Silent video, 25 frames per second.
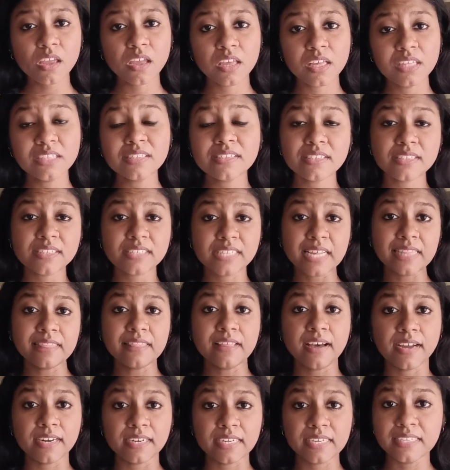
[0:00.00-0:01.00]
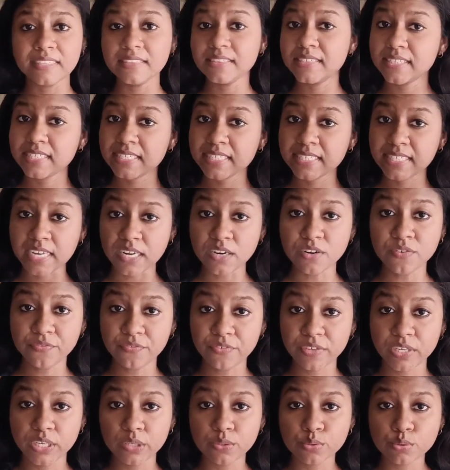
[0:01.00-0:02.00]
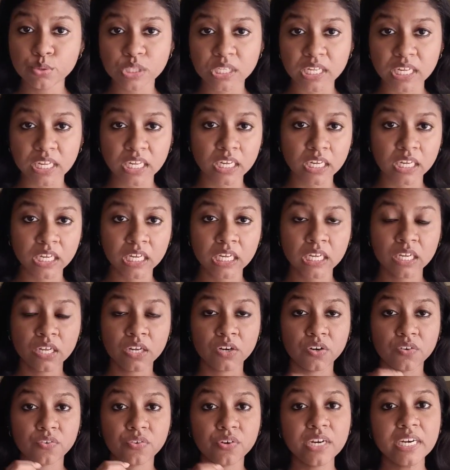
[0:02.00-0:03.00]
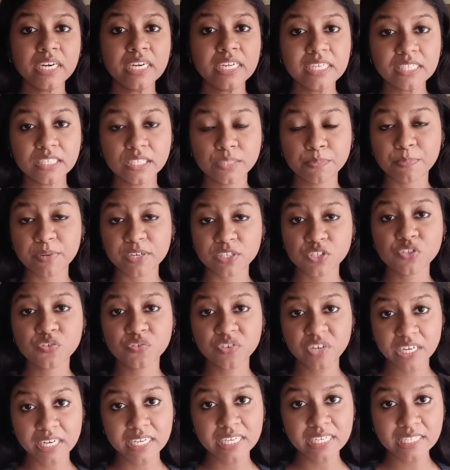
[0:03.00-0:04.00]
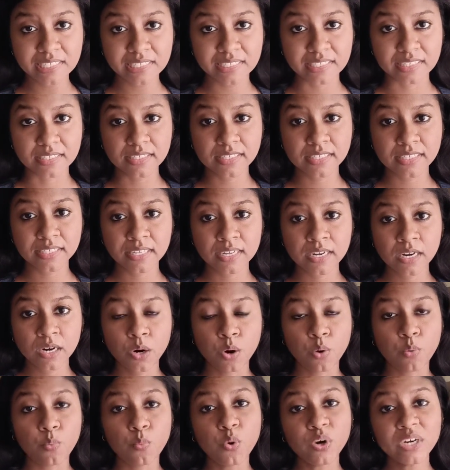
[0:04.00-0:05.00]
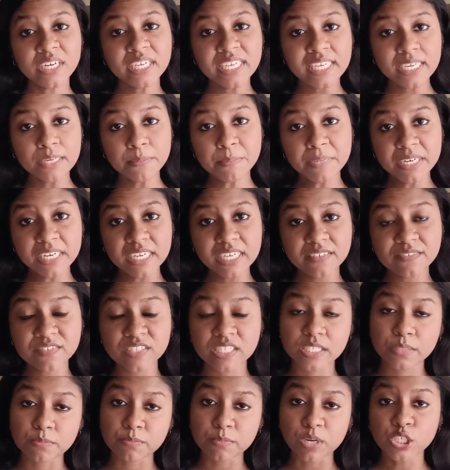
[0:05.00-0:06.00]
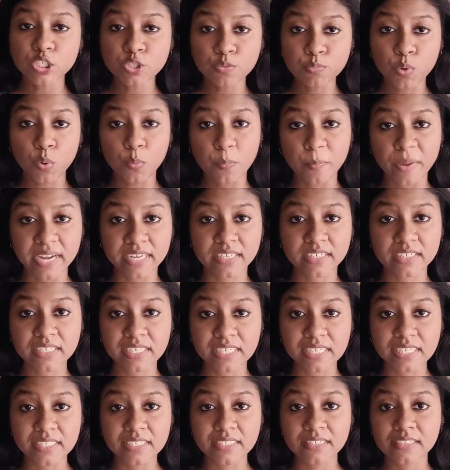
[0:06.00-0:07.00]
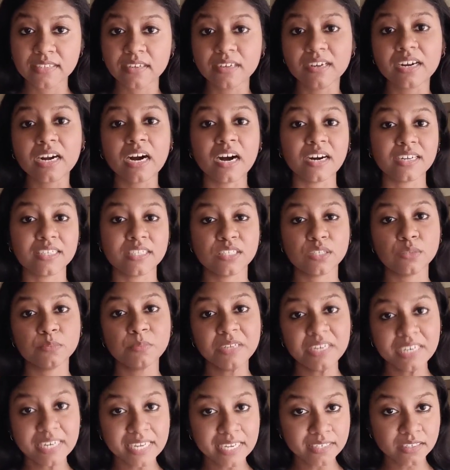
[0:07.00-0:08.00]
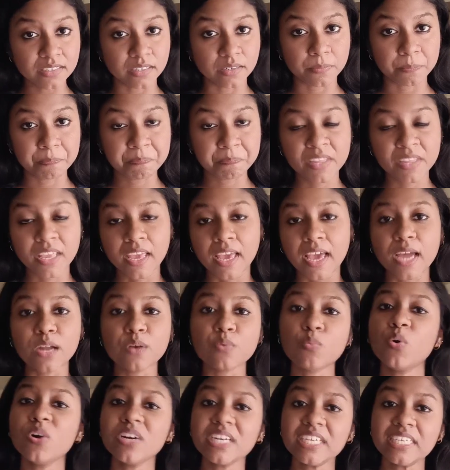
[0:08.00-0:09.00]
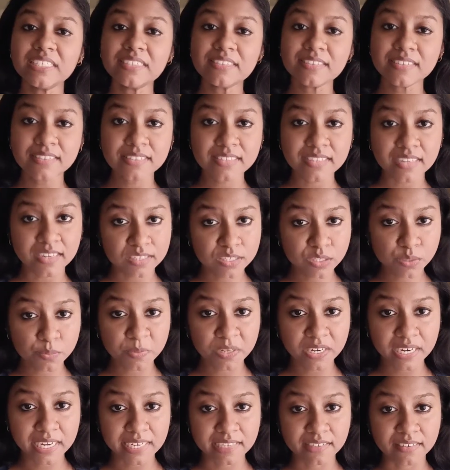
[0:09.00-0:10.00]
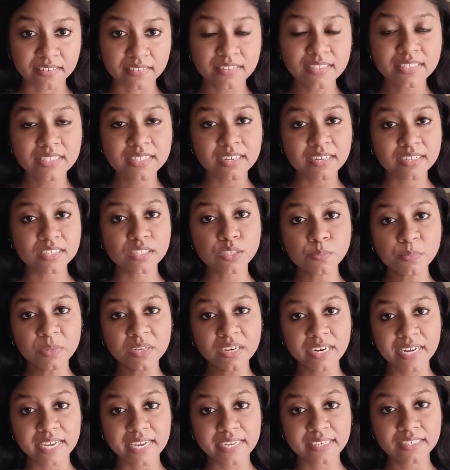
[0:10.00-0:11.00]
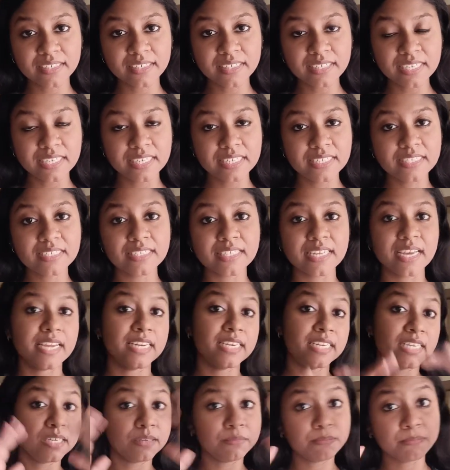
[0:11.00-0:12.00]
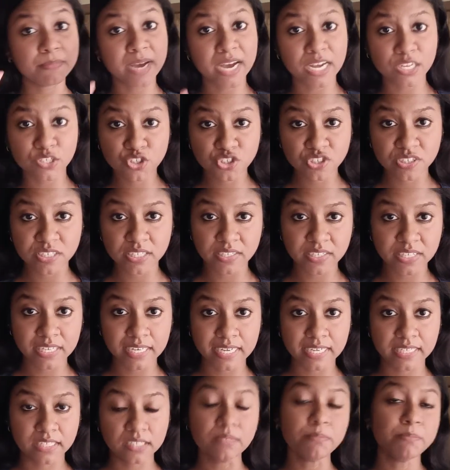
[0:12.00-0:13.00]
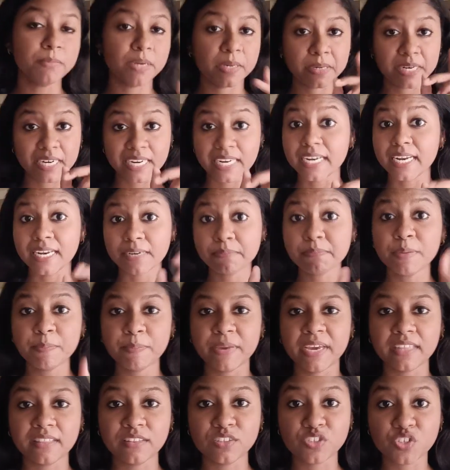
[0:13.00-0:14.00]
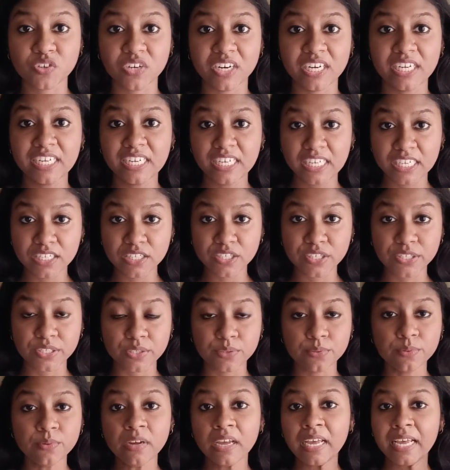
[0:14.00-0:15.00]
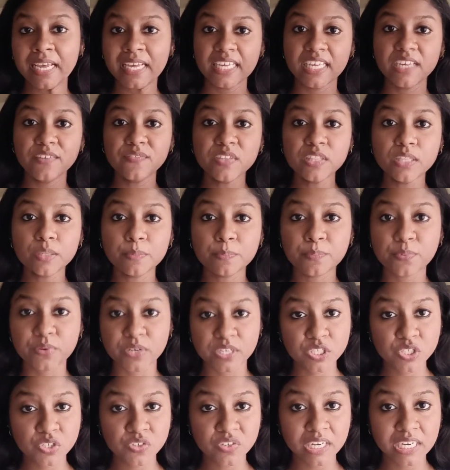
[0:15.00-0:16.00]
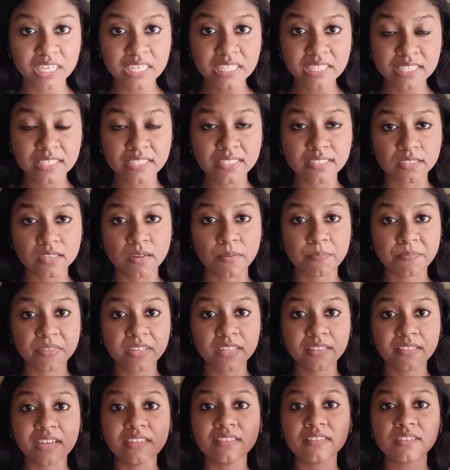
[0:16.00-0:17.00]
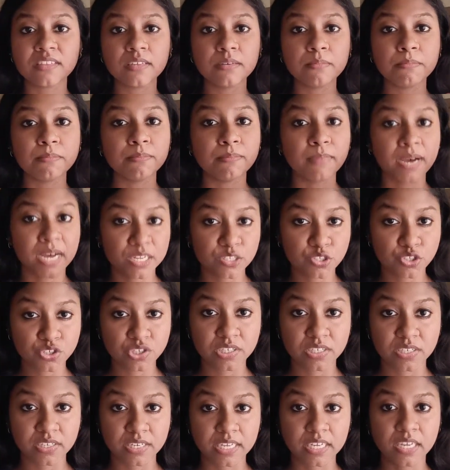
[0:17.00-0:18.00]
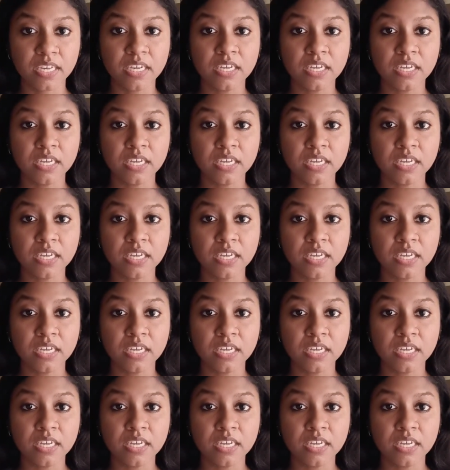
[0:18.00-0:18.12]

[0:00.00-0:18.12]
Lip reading: and said that instead of using press releases, what he believes is much more better is a customer letter. And what is this customer letter? This customer letter is an imaginary letter, but let me make this really clear to you. Even the press release is something that's imaginary.